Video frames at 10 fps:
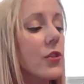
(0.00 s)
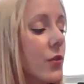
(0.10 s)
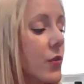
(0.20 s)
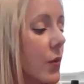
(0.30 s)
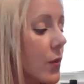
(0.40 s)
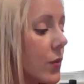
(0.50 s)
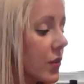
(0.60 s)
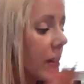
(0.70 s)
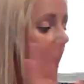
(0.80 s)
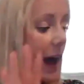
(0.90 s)
So those
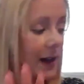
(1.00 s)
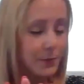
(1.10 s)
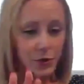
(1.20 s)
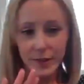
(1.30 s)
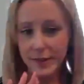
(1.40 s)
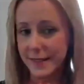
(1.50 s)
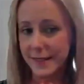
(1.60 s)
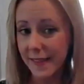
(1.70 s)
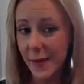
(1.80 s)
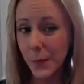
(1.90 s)
are options.
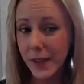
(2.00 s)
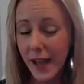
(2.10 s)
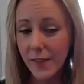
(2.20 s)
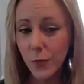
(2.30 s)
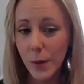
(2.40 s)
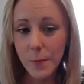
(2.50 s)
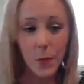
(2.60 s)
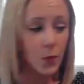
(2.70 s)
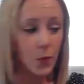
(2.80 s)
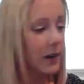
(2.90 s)
And then we have
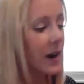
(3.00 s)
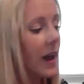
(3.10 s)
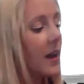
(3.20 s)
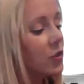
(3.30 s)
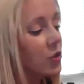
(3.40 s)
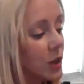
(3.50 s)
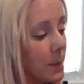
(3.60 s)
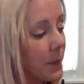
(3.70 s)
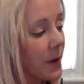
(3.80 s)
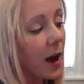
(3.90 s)
one more
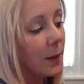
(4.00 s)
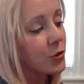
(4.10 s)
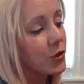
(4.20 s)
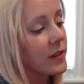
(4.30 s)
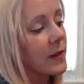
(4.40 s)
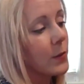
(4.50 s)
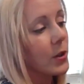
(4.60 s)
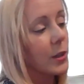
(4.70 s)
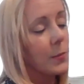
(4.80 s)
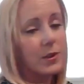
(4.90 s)
chip option that
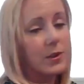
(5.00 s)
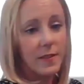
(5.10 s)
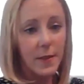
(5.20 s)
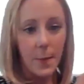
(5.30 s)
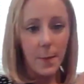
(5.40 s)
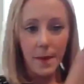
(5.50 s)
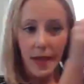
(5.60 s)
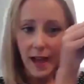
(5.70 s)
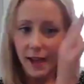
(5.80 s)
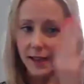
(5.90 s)
we're going to put in the
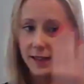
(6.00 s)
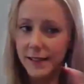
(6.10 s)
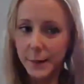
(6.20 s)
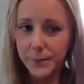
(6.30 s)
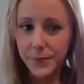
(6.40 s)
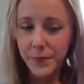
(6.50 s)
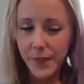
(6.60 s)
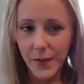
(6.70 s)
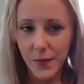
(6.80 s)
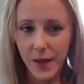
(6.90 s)
bag.
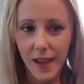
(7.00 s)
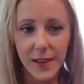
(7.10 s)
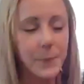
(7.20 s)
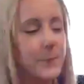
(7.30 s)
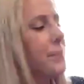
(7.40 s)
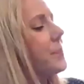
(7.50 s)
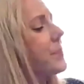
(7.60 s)
Okay.